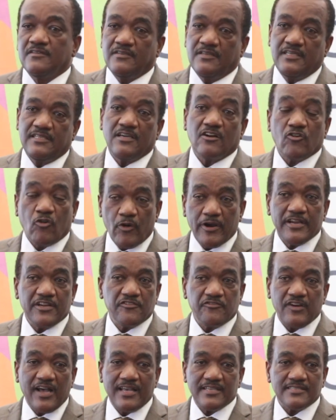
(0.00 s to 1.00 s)
in
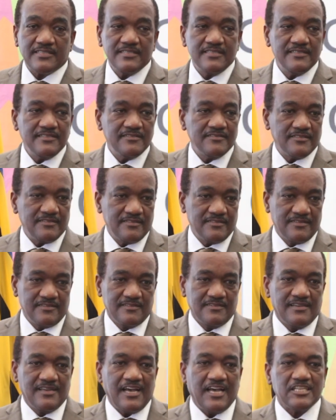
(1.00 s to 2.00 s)
acquiring vaccines
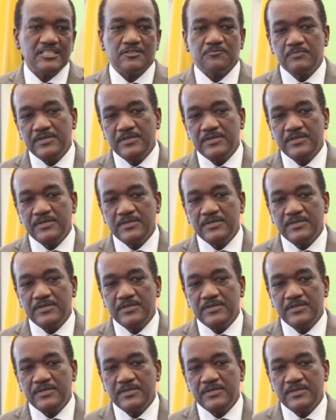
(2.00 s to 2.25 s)
has